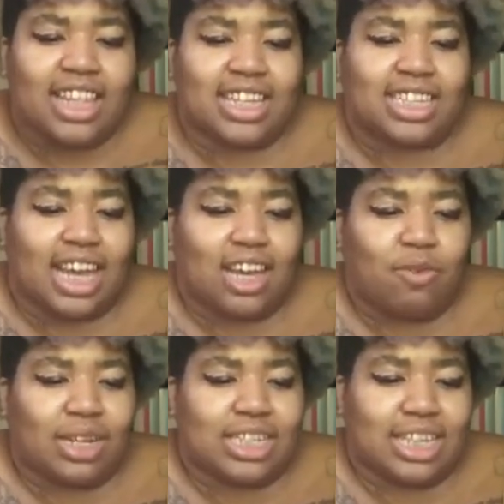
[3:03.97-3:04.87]
The
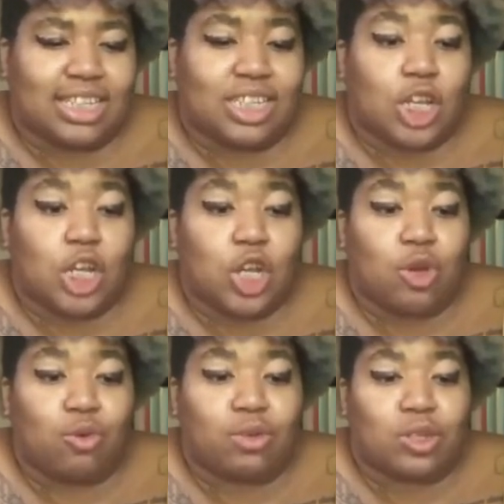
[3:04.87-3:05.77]
second one says it's a
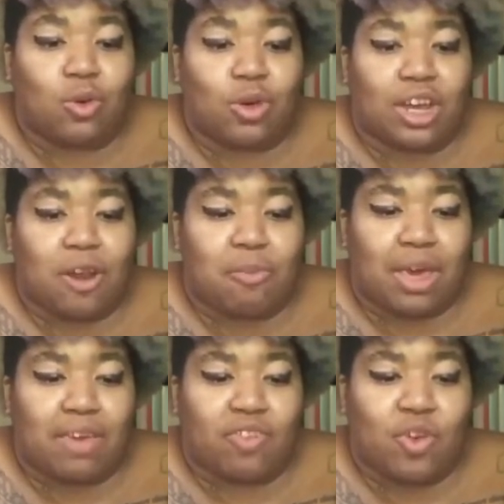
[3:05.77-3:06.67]
new school year at
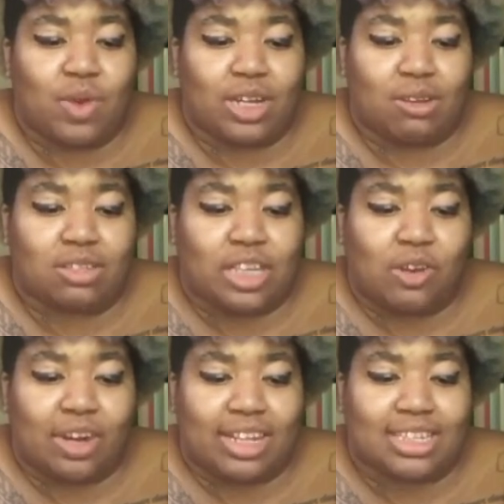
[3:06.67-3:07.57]
Bayview and no
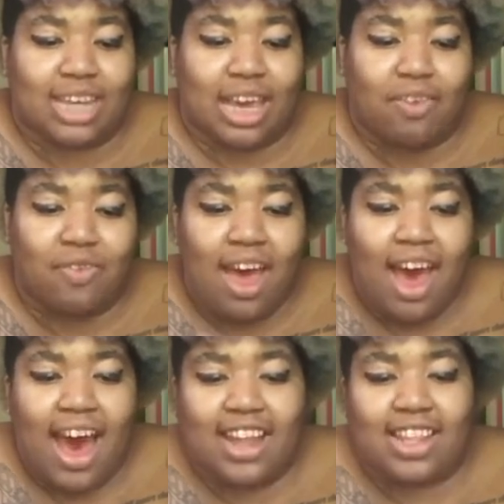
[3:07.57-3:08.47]
secret is safe.
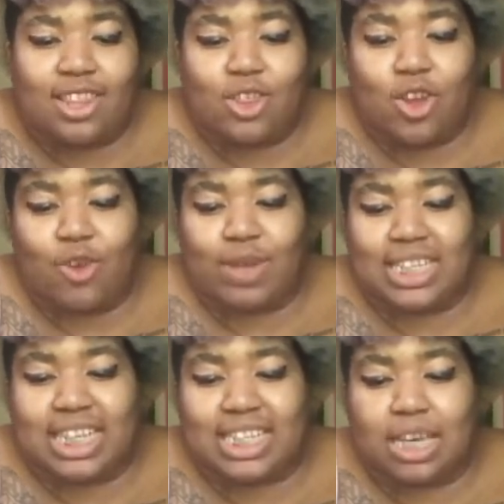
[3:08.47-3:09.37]
And then the third
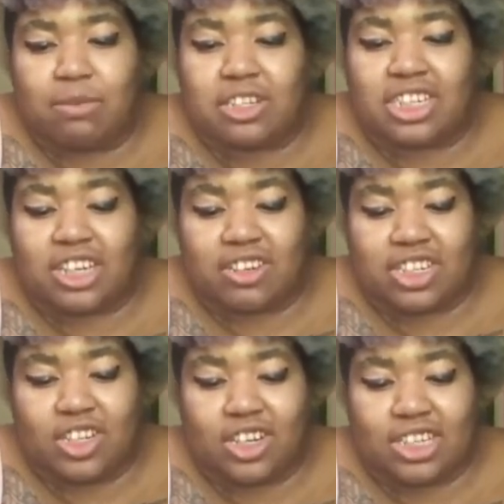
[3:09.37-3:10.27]
one says keep your
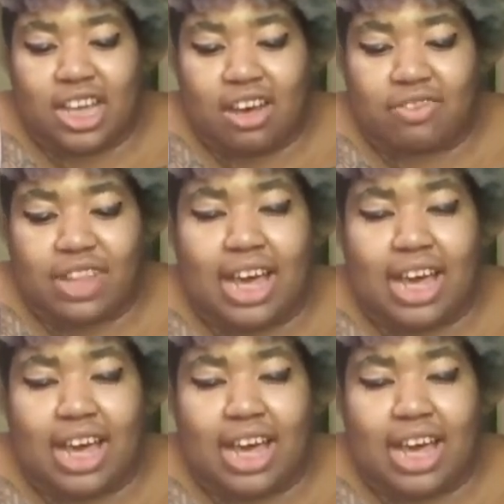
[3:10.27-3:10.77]
secrets to yourself.